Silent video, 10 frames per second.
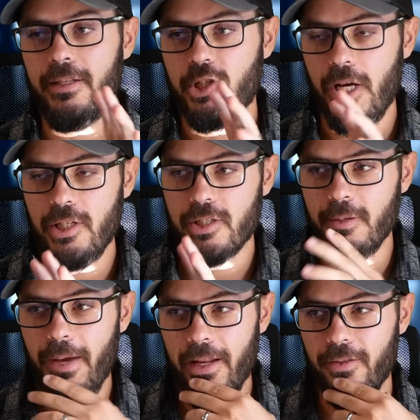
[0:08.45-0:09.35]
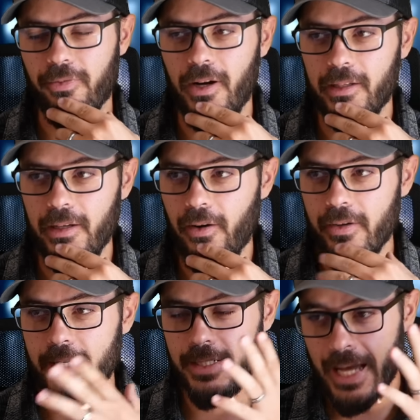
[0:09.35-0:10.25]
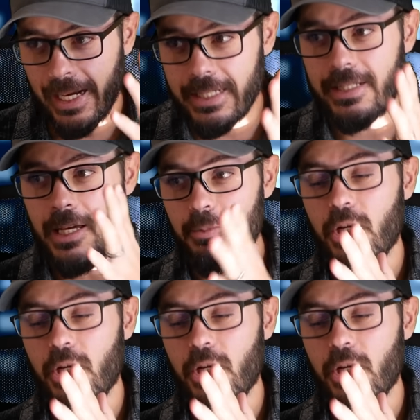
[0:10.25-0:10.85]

The changes they made in the front end are the exact same